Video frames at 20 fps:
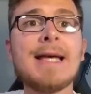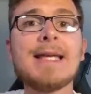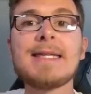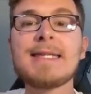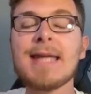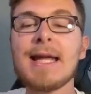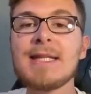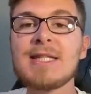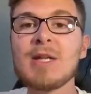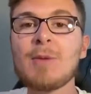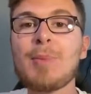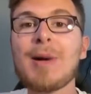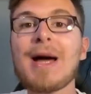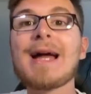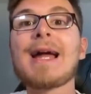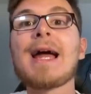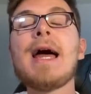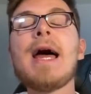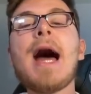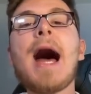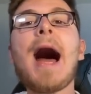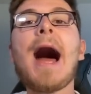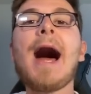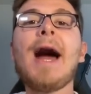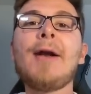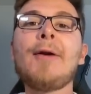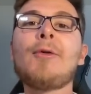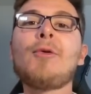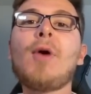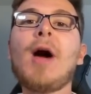centre back
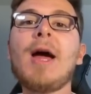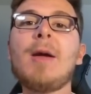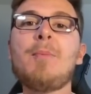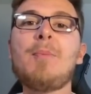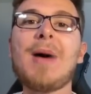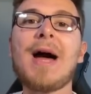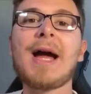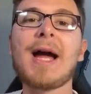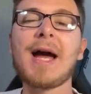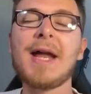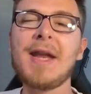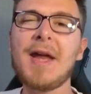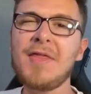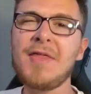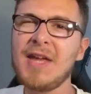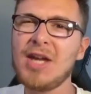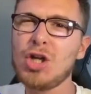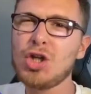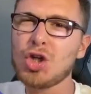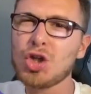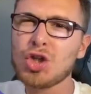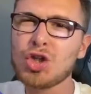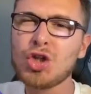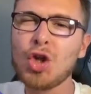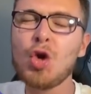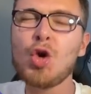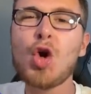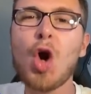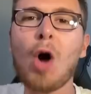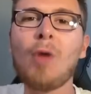and right back, and I think he's just
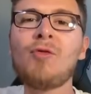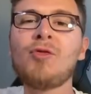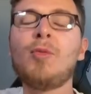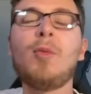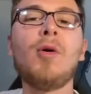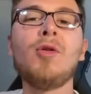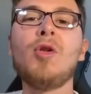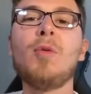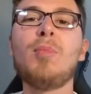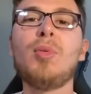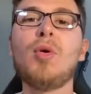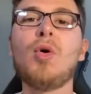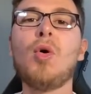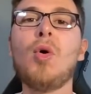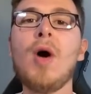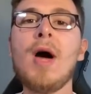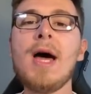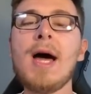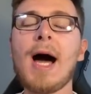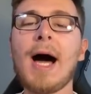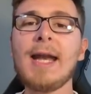so comfortable on the ball,